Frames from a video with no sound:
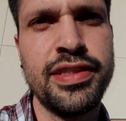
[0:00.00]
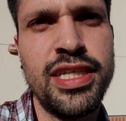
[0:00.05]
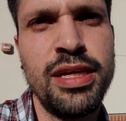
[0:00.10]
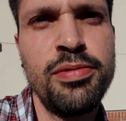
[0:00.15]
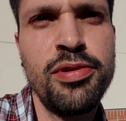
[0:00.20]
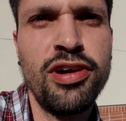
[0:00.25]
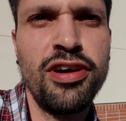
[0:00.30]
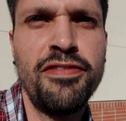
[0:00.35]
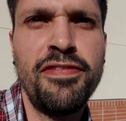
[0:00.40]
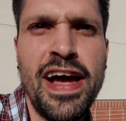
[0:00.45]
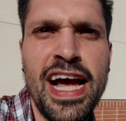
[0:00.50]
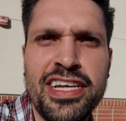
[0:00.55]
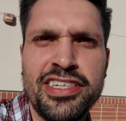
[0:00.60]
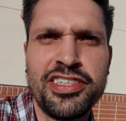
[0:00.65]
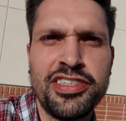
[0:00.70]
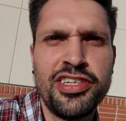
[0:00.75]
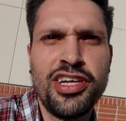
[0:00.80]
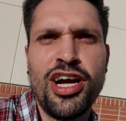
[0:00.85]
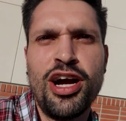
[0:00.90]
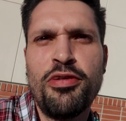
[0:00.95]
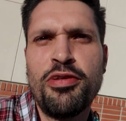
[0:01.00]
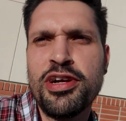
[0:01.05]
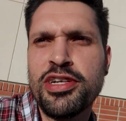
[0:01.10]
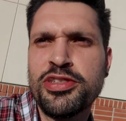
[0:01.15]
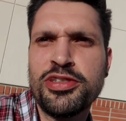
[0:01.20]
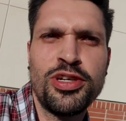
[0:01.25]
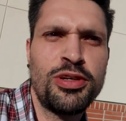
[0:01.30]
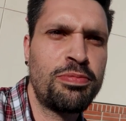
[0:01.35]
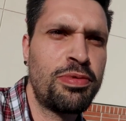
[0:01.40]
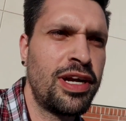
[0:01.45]
Typical fashion, y'all. We're
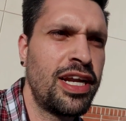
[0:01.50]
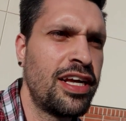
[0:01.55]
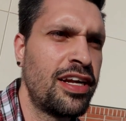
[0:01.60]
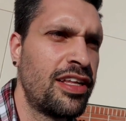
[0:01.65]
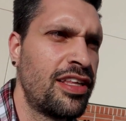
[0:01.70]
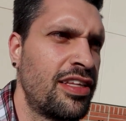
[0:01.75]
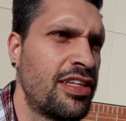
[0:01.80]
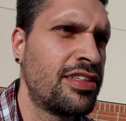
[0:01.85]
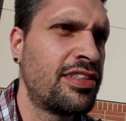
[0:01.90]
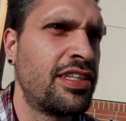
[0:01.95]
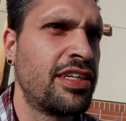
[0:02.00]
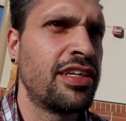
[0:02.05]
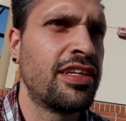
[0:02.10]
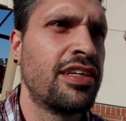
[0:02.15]
super late at this